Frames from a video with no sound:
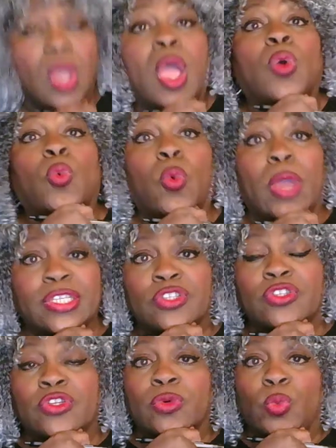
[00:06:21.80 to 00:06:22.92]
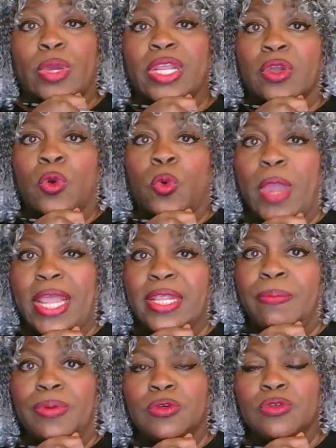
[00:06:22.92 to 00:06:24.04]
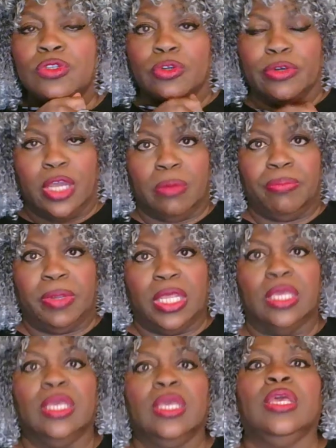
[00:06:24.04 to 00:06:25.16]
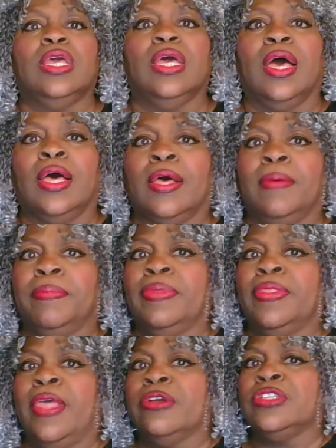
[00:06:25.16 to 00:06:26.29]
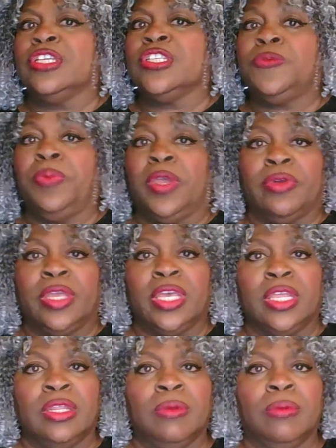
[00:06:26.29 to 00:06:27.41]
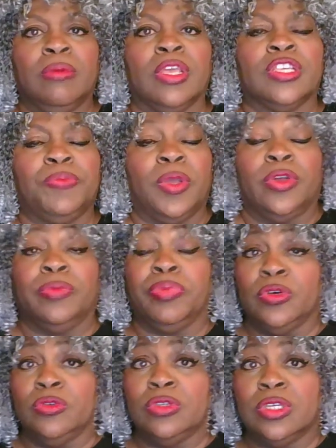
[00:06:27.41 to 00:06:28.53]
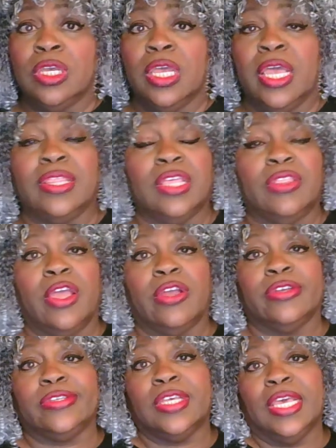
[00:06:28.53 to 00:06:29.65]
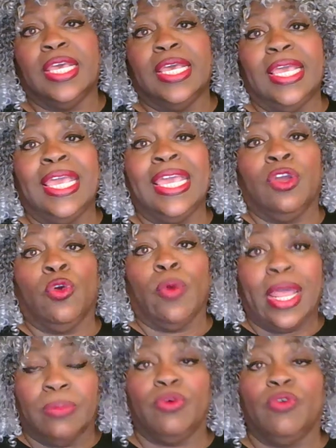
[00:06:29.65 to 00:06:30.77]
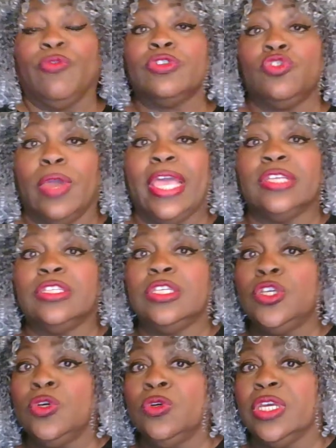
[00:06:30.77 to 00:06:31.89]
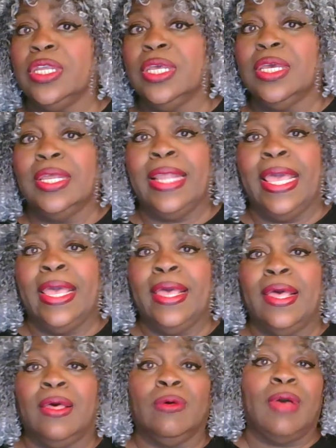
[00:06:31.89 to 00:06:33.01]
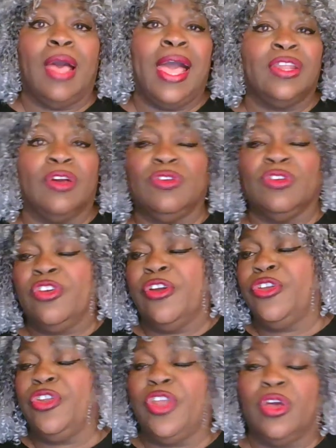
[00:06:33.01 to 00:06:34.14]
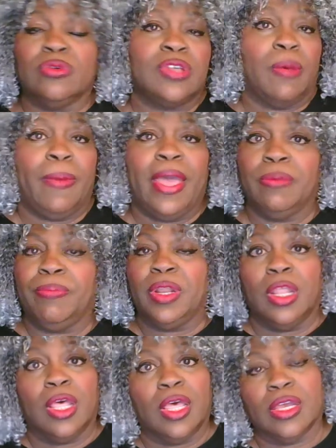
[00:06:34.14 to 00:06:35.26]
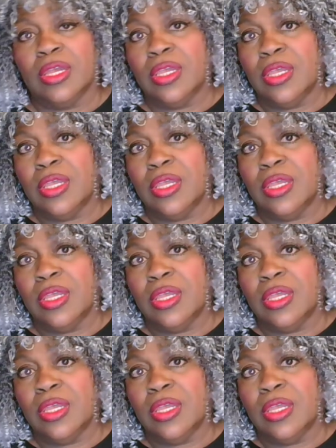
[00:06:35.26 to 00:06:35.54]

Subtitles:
register with a credit booster company. There's Experian Boost, and then there's eCredible for TransUnion. Now, I know you turn your nose up at it, but look,